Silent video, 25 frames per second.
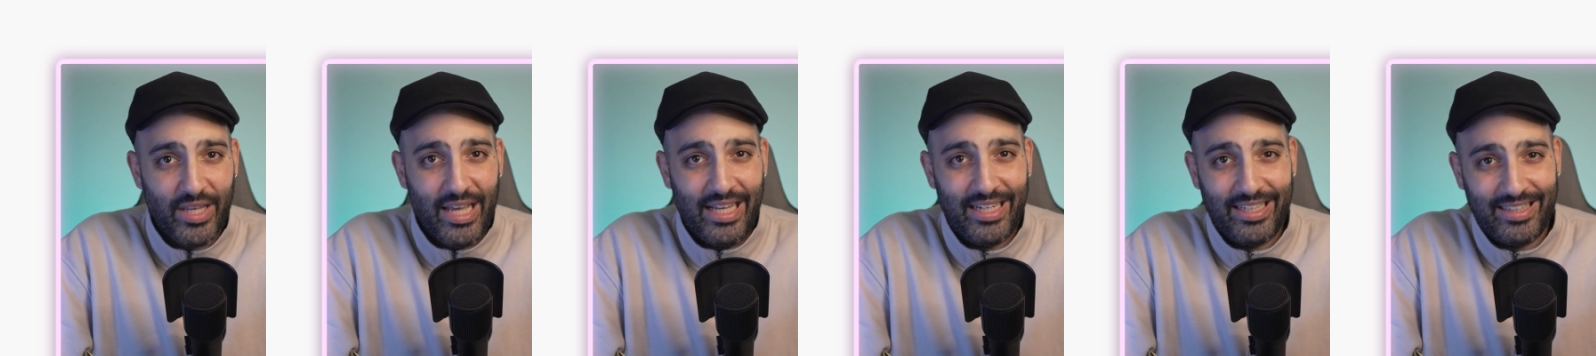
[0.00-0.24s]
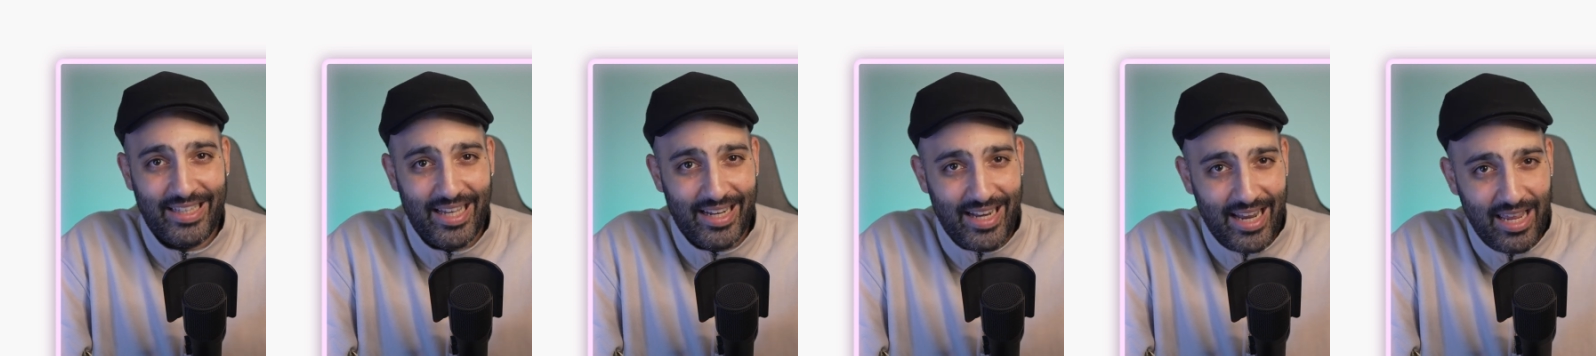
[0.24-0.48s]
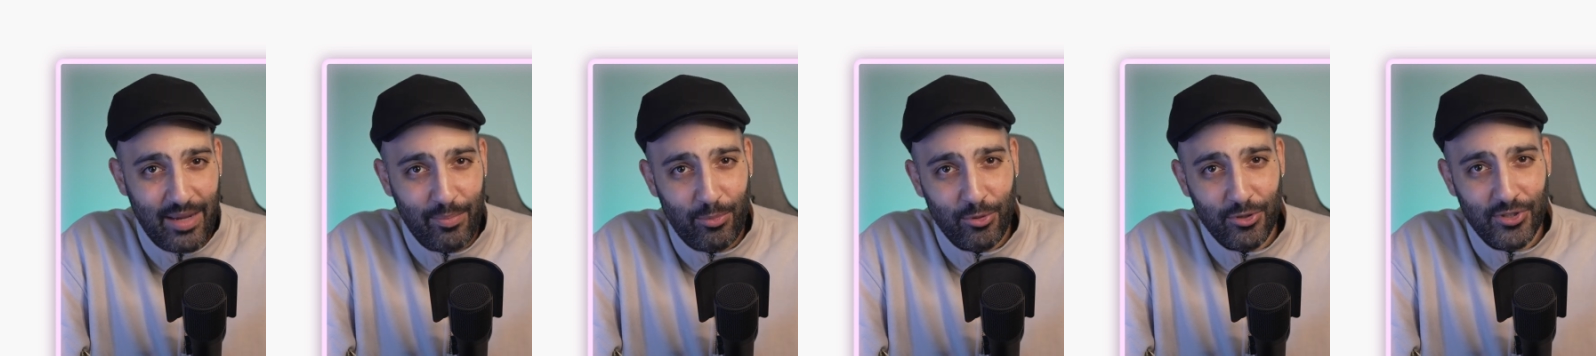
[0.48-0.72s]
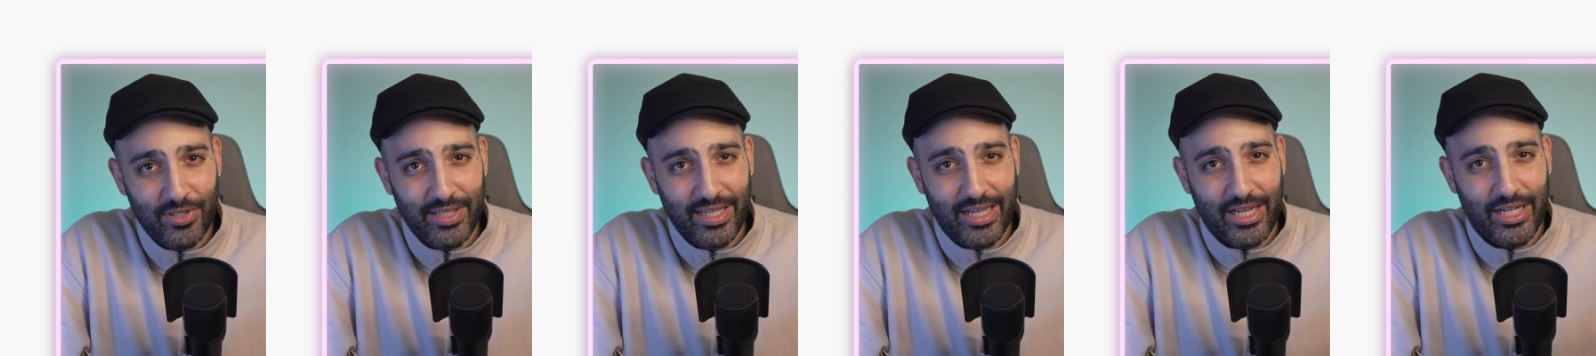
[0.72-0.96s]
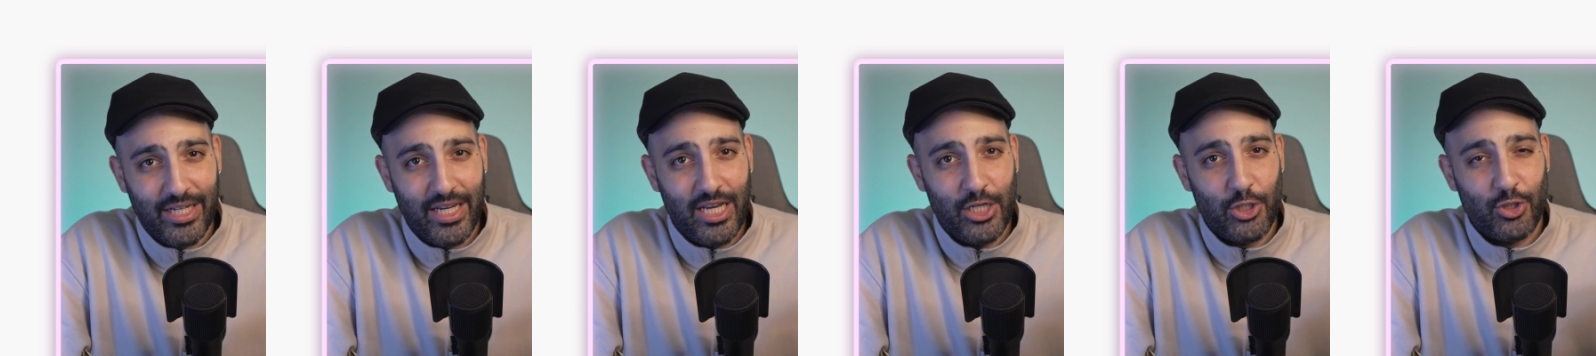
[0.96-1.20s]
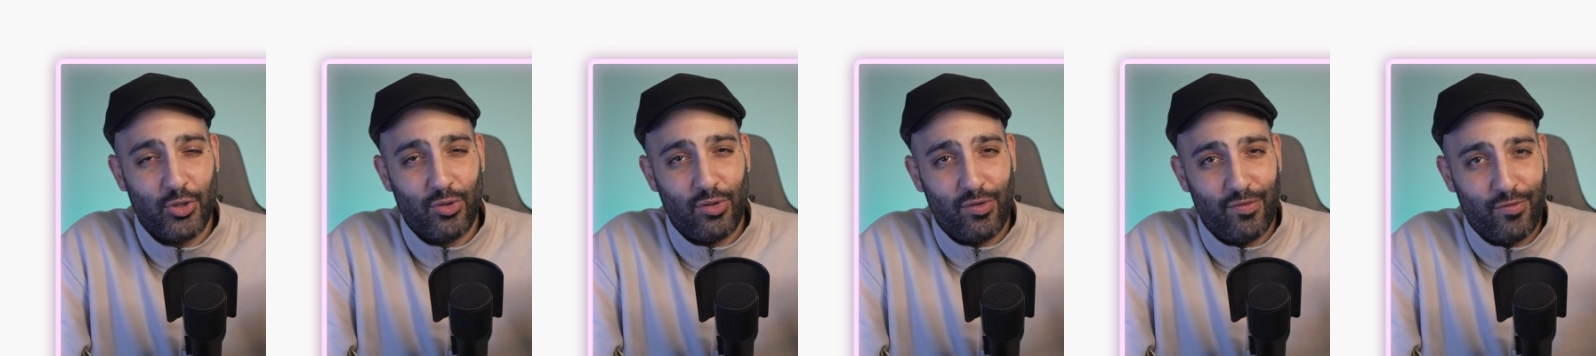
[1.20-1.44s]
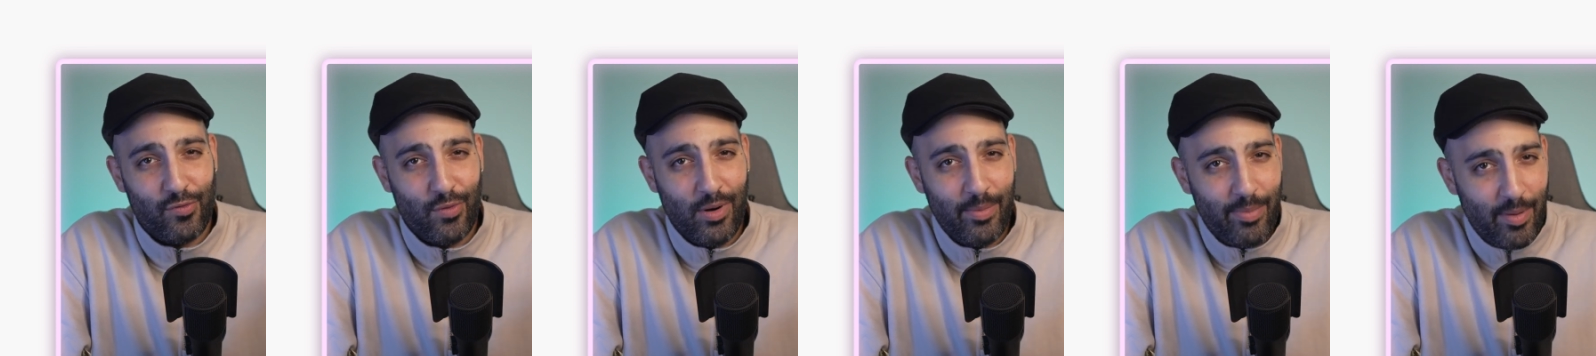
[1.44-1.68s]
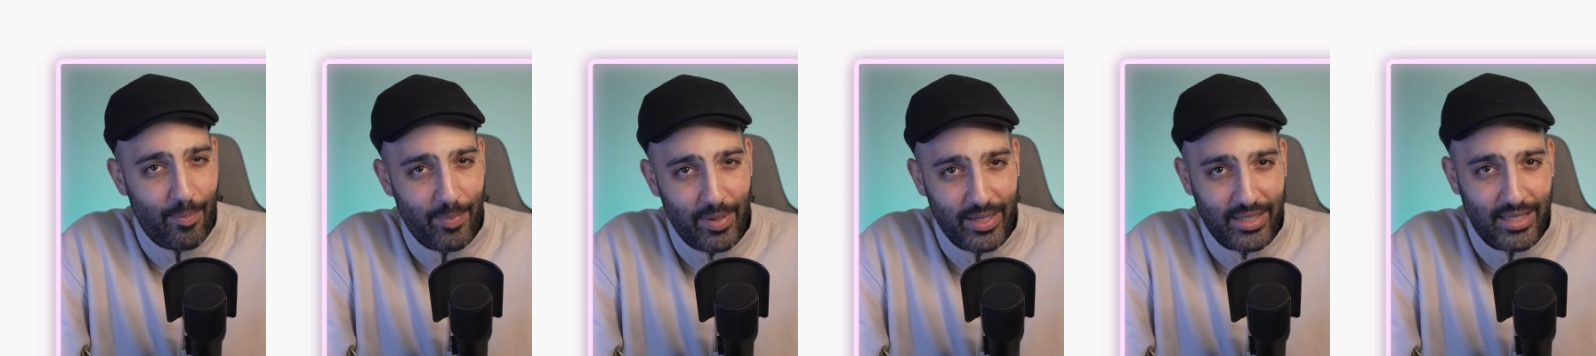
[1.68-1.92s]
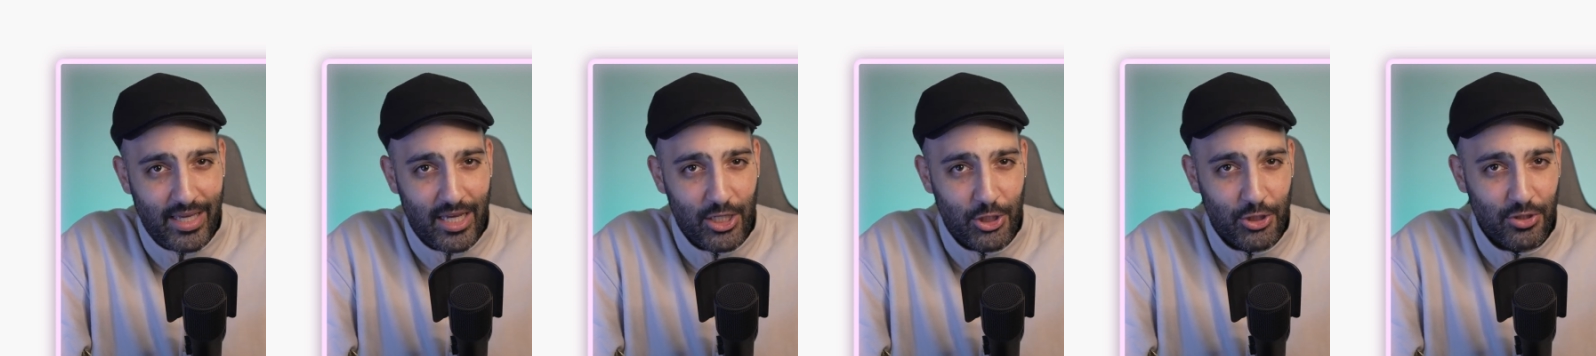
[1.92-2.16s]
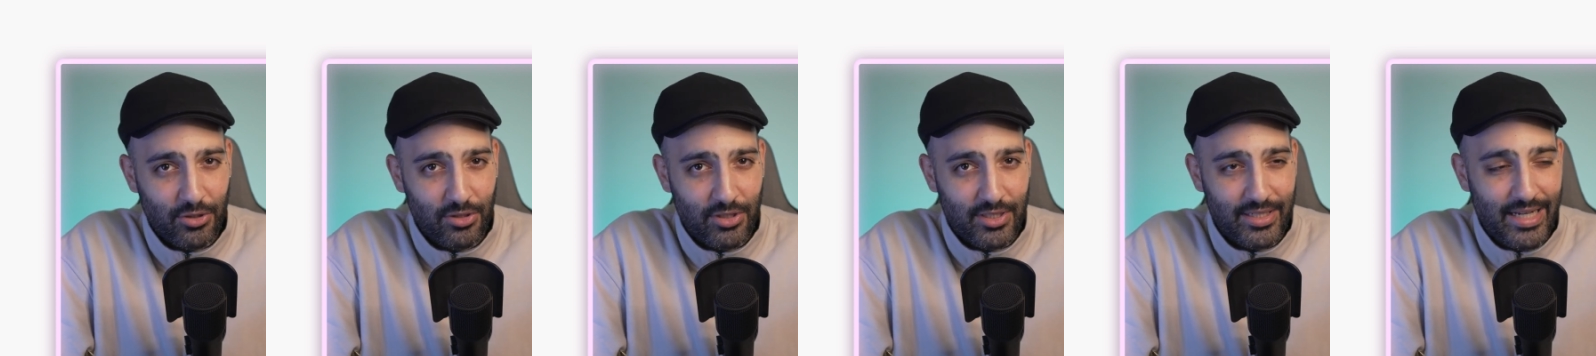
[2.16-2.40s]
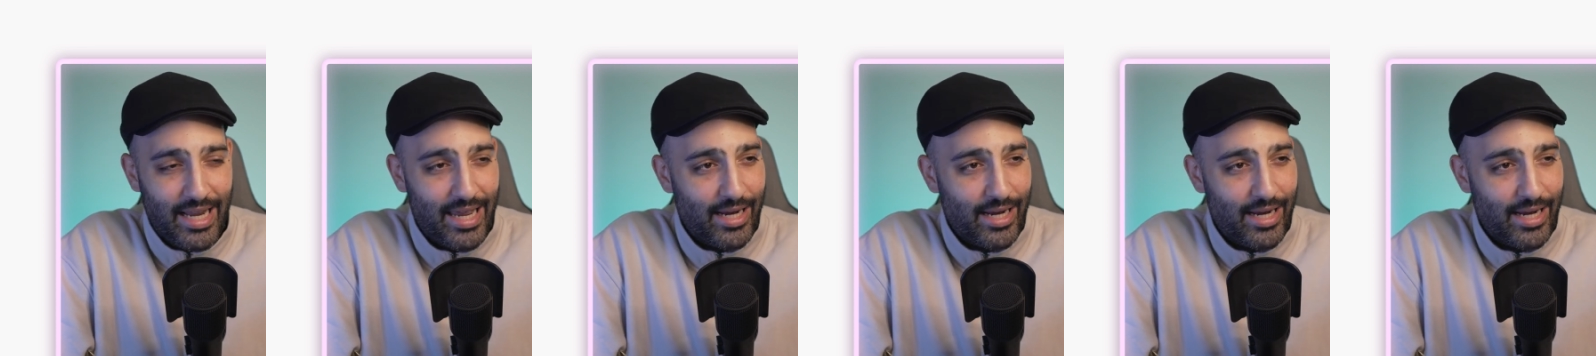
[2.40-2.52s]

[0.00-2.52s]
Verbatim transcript: and it enables the creation of web applications